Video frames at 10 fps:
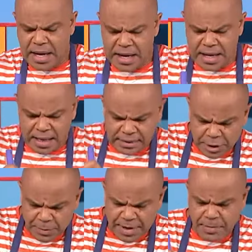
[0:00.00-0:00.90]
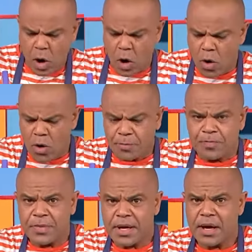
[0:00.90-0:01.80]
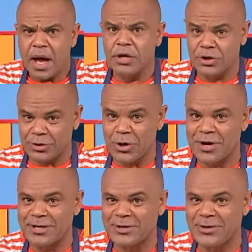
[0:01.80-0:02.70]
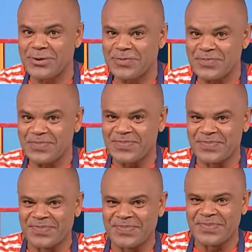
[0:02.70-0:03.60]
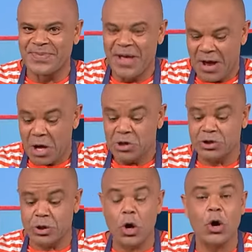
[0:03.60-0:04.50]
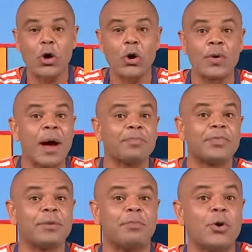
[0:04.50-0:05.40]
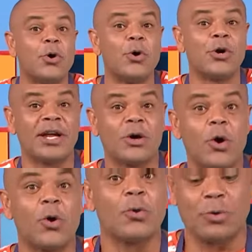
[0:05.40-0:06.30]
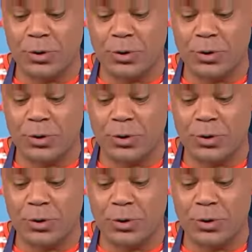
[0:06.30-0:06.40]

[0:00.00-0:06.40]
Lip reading: A little bit more. Are you stirring too? Stir up the pudding, oh